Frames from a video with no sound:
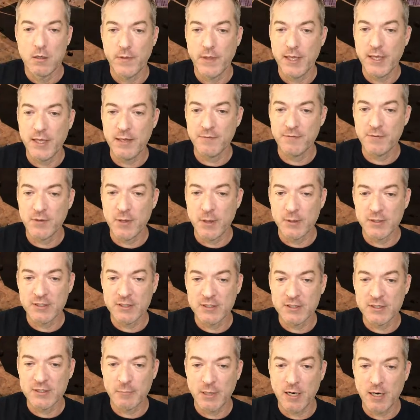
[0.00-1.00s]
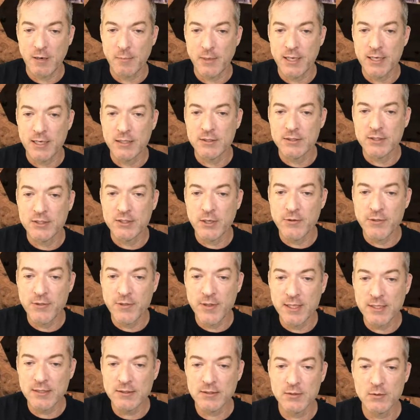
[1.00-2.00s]
The heat flow experiment. And so
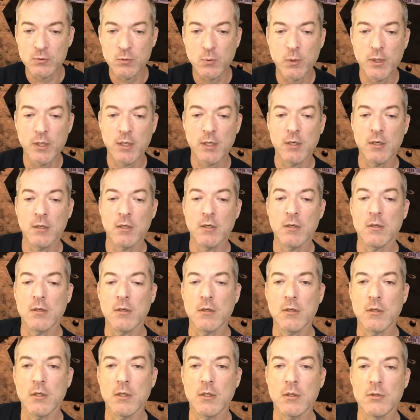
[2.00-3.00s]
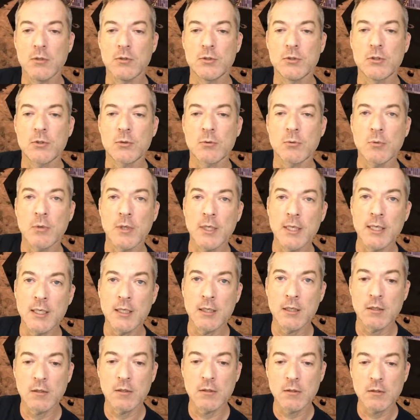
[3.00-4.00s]
this will
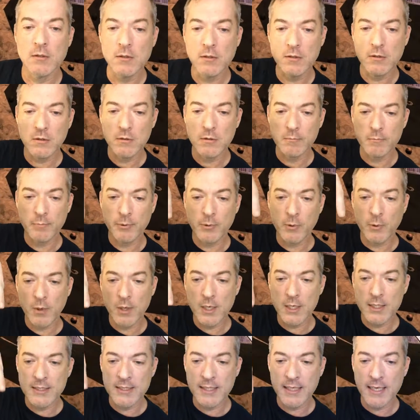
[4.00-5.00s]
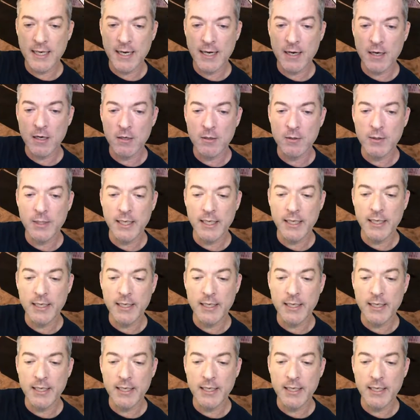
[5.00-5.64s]
bore down